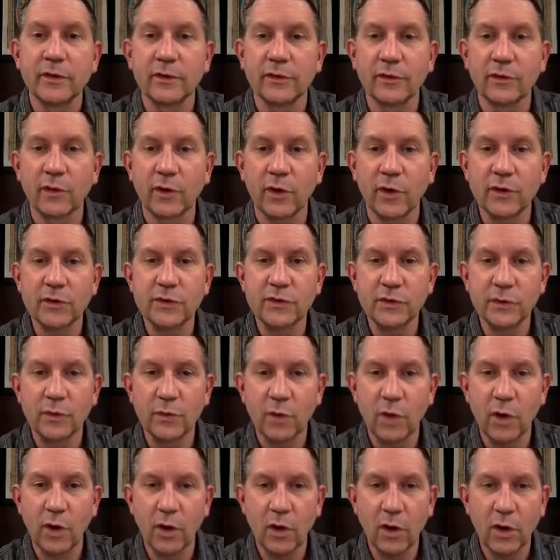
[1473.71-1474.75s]
They're
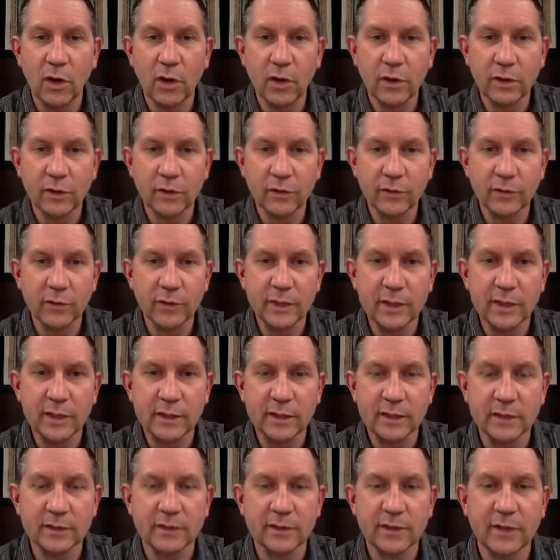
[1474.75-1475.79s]
also all
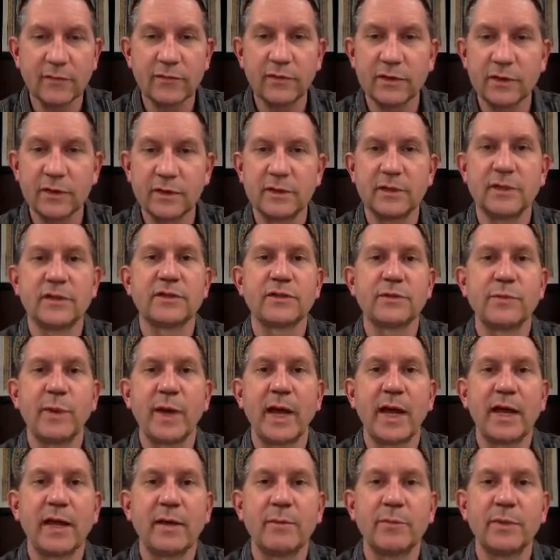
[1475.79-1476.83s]
agreeing indefiniteness
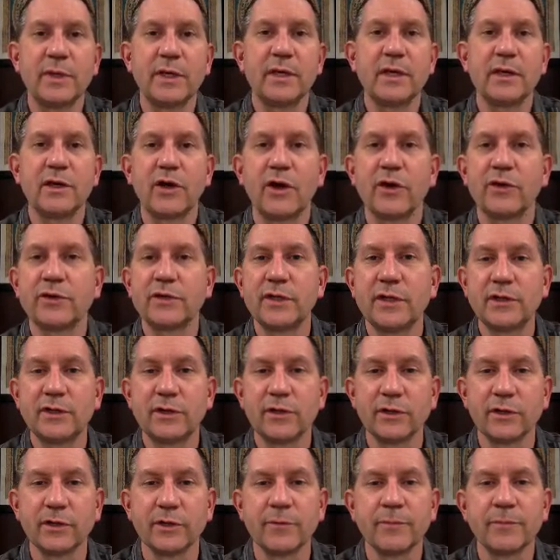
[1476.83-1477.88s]
by being
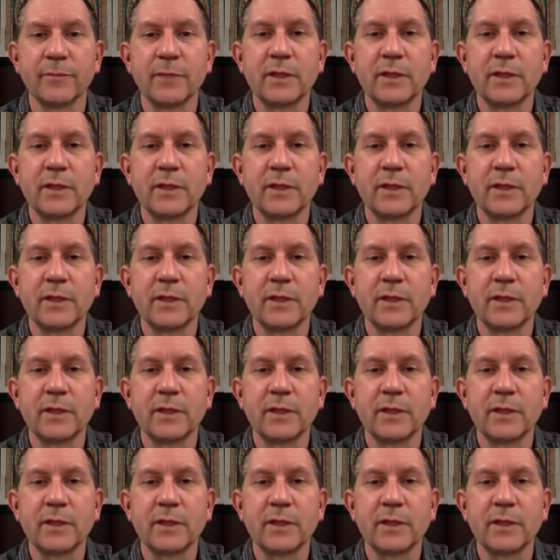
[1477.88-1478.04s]
articular.